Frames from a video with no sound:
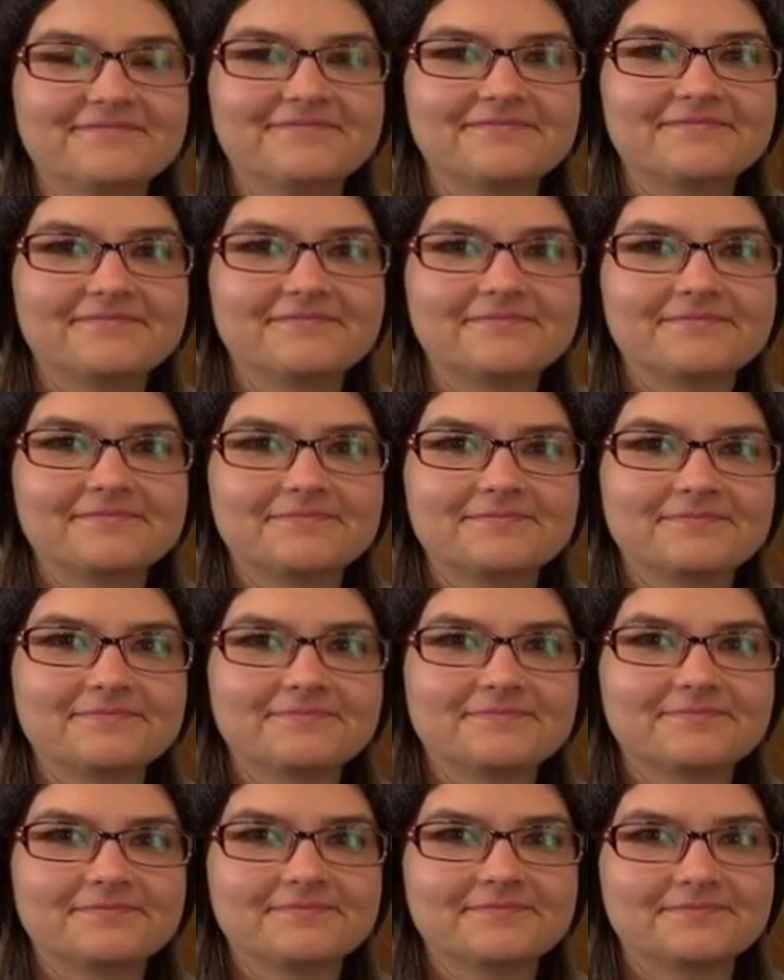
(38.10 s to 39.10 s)

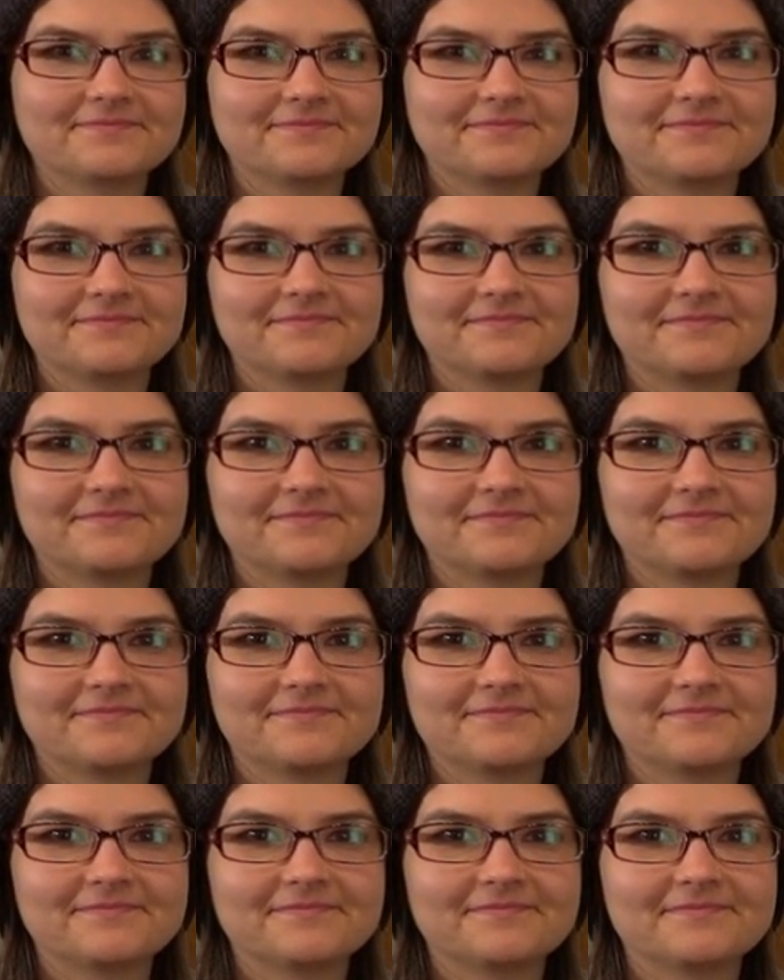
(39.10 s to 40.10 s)

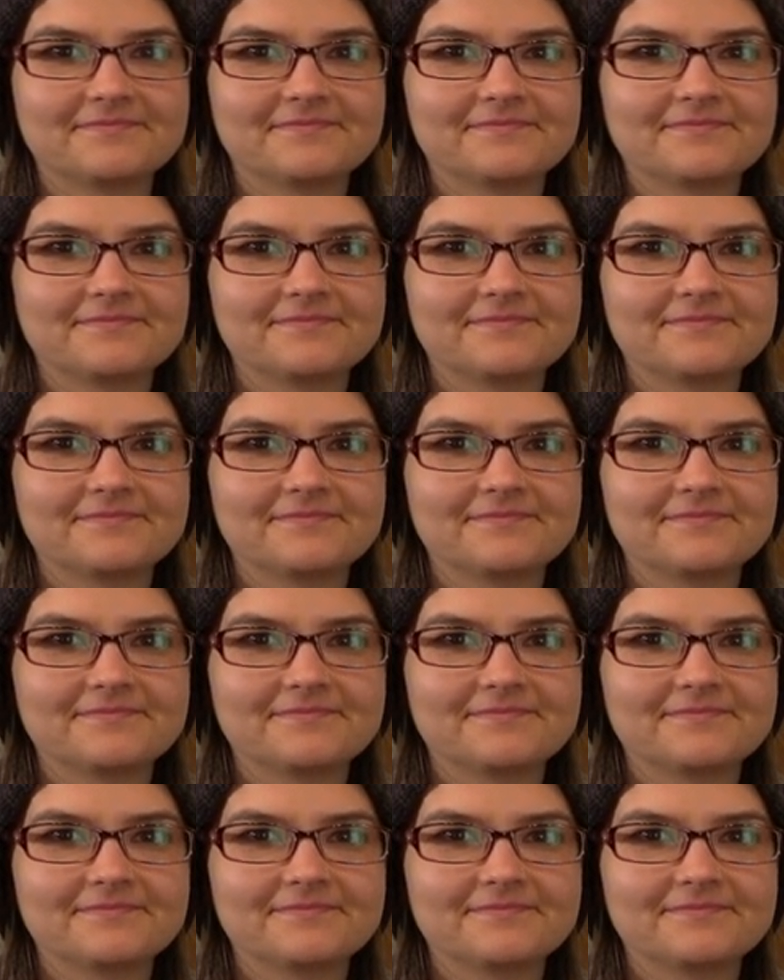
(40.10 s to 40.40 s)
(not speaking)